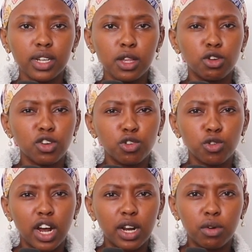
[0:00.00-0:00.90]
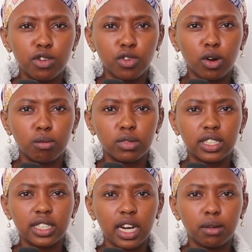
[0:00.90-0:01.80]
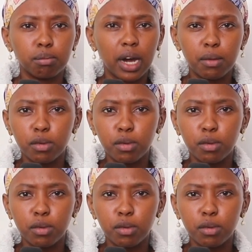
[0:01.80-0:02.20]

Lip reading: they're trying to run away from these bad